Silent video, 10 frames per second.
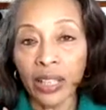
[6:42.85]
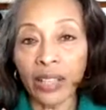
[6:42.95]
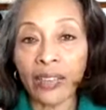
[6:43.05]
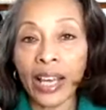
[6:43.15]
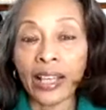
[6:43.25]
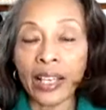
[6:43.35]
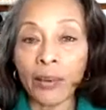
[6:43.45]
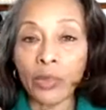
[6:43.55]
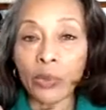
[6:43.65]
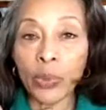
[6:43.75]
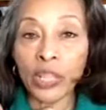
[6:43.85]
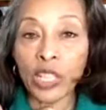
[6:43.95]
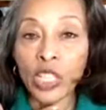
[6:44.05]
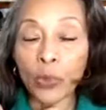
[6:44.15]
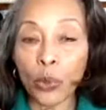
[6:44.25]
and that comes with
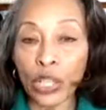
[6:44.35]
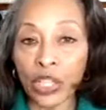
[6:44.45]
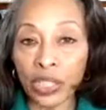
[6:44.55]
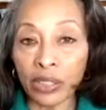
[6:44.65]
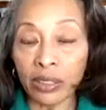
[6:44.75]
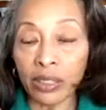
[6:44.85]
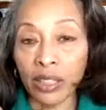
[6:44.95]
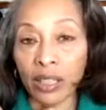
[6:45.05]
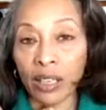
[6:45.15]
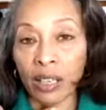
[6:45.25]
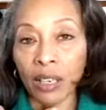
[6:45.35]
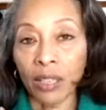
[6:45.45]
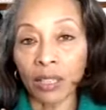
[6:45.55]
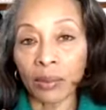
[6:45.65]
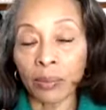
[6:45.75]
expression,
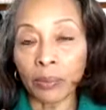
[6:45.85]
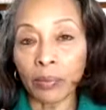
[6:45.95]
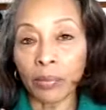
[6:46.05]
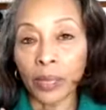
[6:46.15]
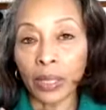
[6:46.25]
the